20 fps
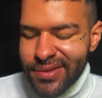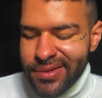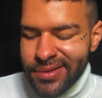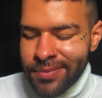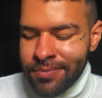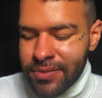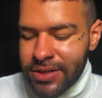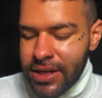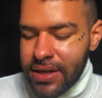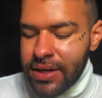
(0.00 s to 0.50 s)

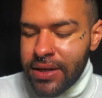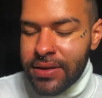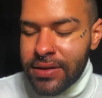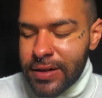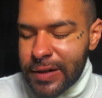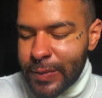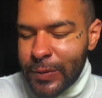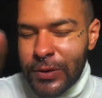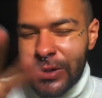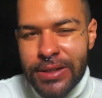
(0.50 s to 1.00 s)
I'm taking
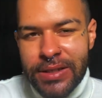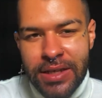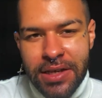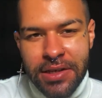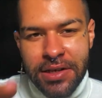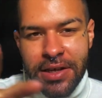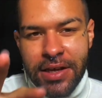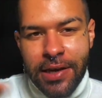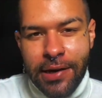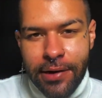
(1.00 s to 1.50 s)
this more as like
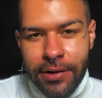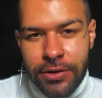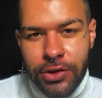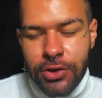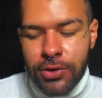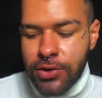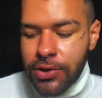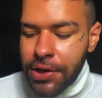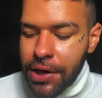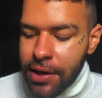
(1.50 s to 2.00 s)
a character
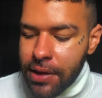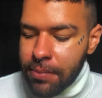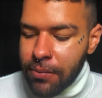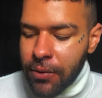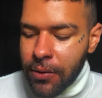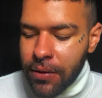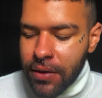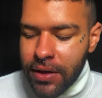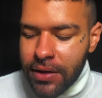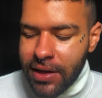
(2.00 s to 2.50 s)
trait
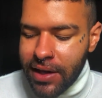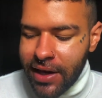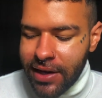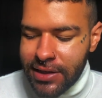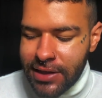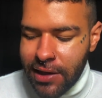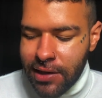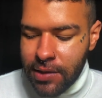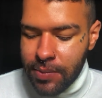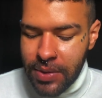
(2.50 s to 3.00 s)
more than like
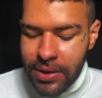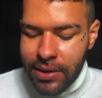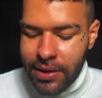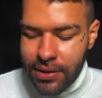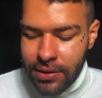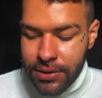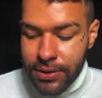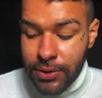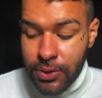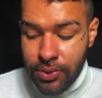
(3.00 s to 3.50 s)
telling me like
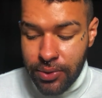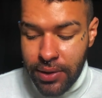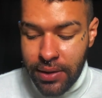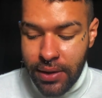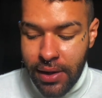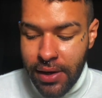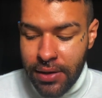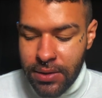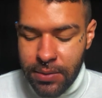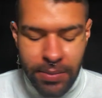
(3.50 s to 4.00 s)
a
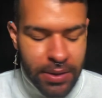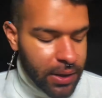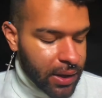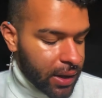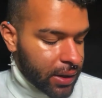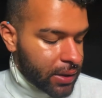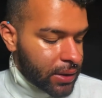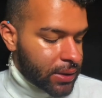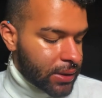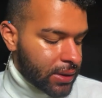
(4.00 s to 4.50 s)
storyline to be
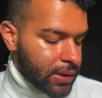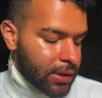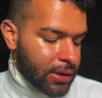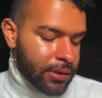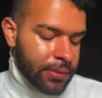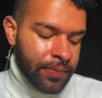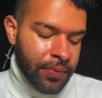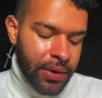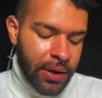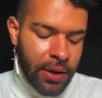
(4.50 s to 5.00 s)
honest
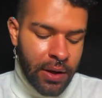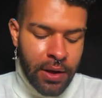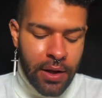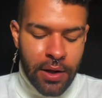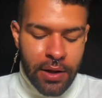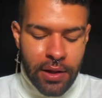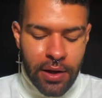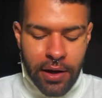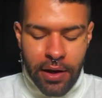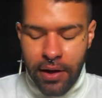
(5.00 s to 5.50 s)
here.
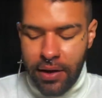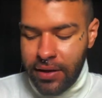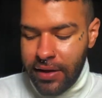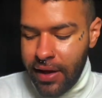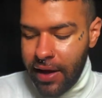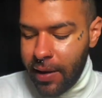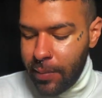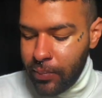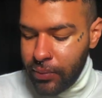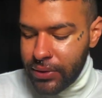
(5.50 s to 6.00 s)
Uh, the
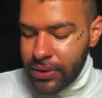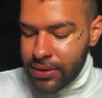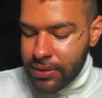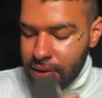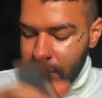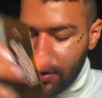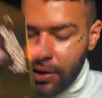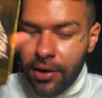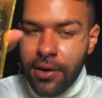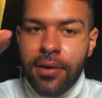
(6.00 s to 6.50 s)
Empress
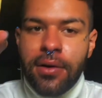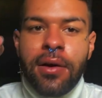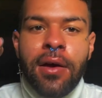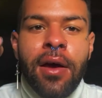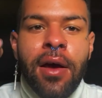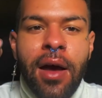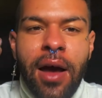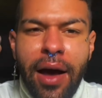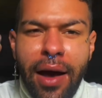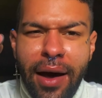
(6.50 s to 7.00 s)
card,
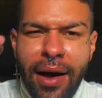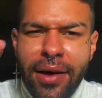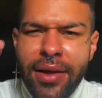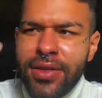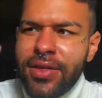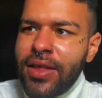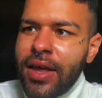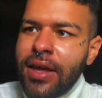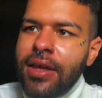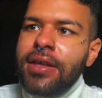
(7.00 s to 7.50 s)
uh,
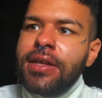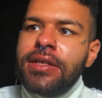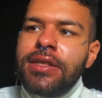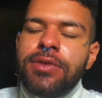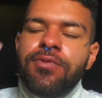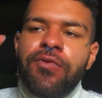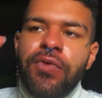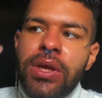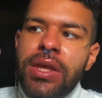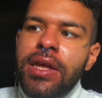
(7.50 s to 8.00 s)
they, it's
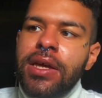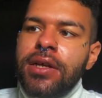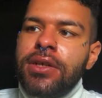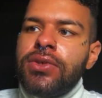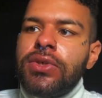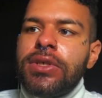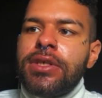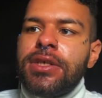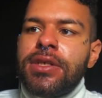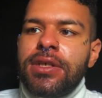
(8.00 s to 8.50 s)
really
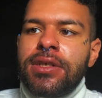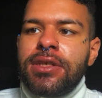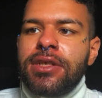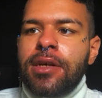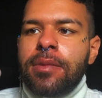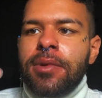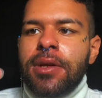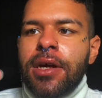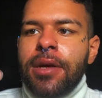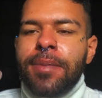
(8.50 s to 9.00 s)
interesting
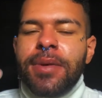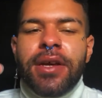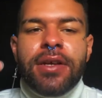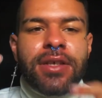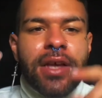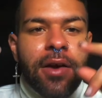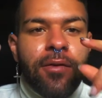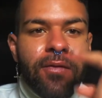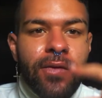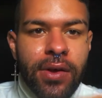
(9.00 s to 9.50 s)
Gemini because
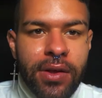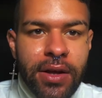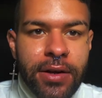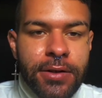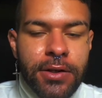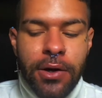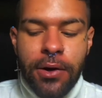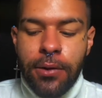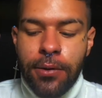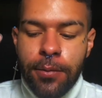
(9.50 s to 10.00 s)
I really
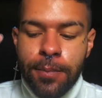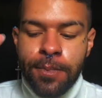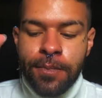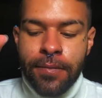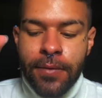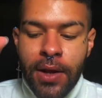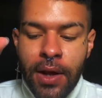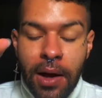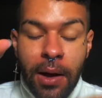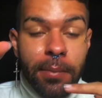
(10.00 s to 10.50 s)
don't,
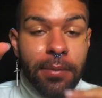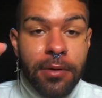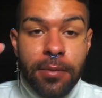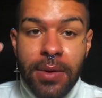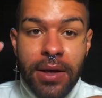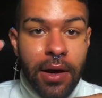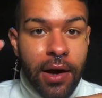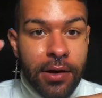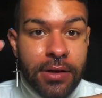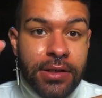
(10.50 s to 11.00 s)
I'm going to
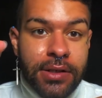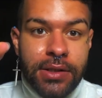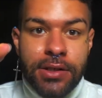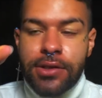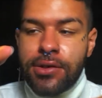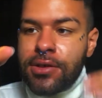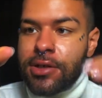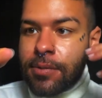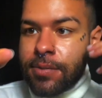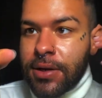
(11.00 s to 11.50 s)
be honest
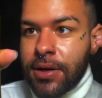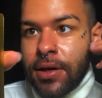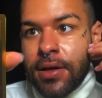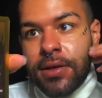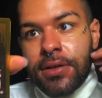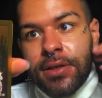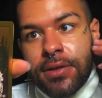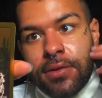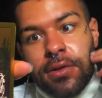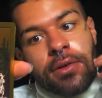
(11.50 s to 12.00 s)
here Gemini,
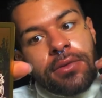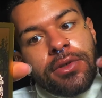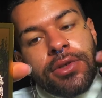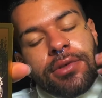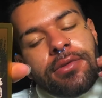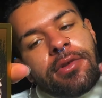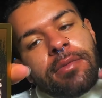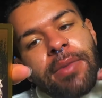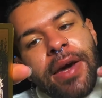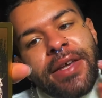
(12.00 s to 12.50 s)
so don't
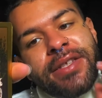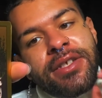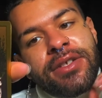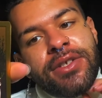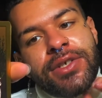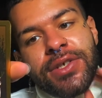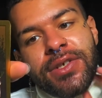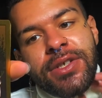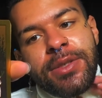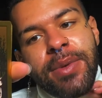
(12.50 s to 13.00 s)
shoot the
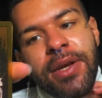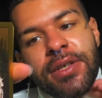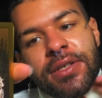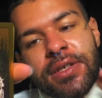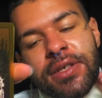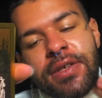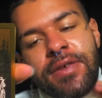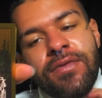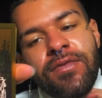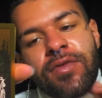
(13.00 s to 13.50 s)
messenger
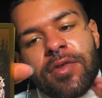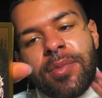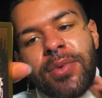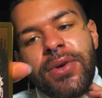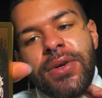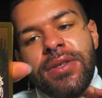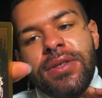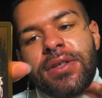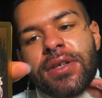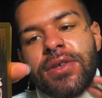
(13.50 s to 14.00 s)
especially if the
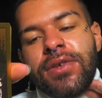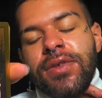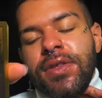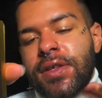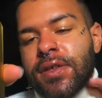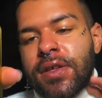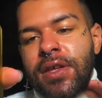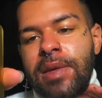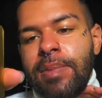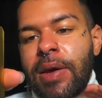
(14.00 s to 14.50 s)
person that you're
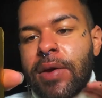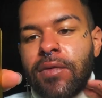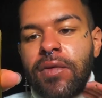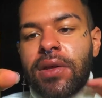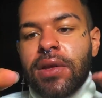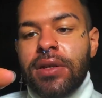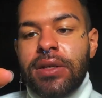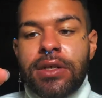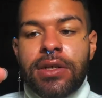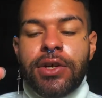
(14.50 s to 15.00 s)
thinking about
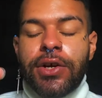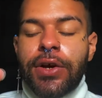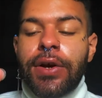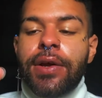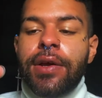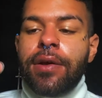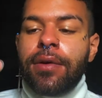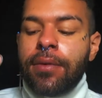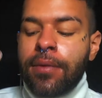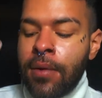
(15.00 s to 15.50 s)
really did hurt
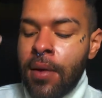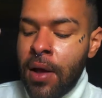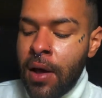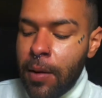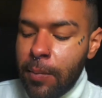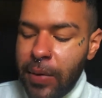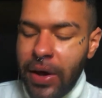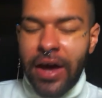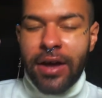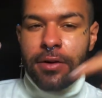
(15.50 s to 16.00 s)
you.
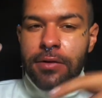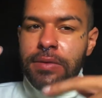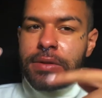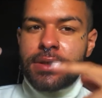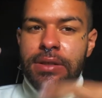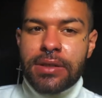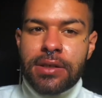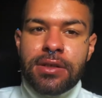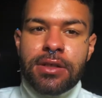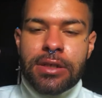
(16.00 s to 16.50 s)
But I don't
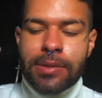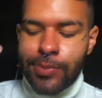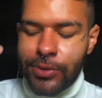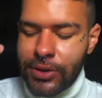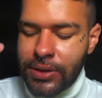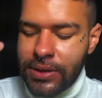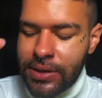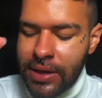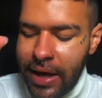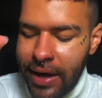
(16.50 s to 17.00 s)
see this
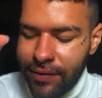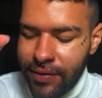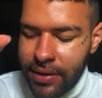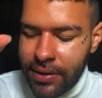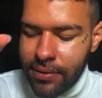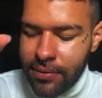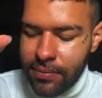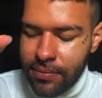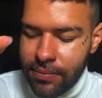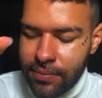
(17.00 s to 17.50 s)
person
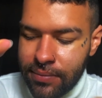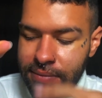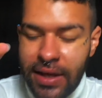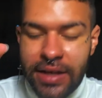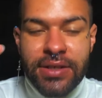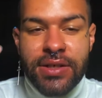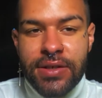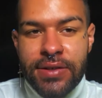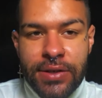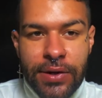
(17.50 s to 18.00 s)
having
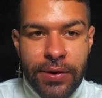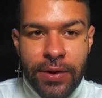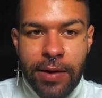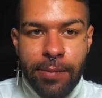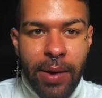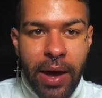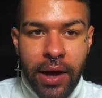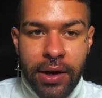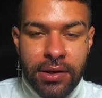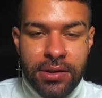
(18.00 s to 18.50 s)
necessarily
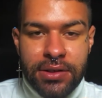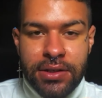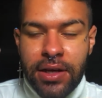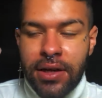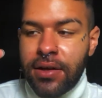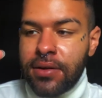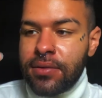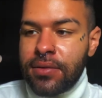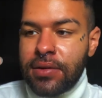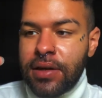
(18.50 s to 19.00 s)
bad
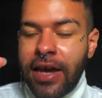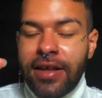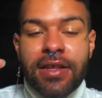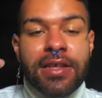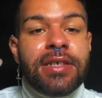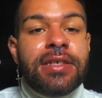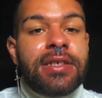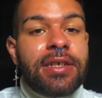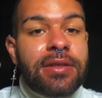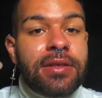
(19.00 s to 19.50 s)
intent, at
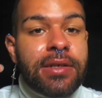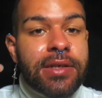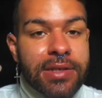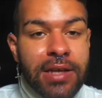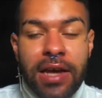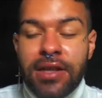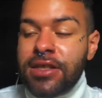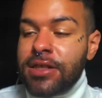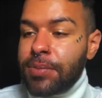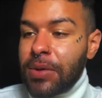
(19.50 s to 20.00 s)
least in this
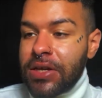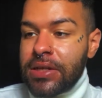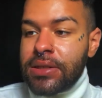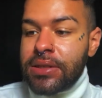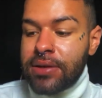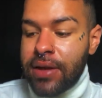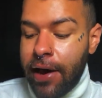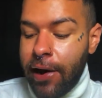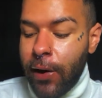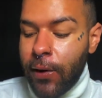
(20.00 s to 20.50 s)
headspace
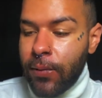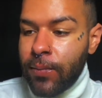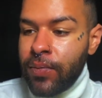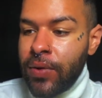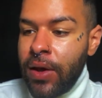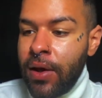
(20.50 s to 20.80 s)
now.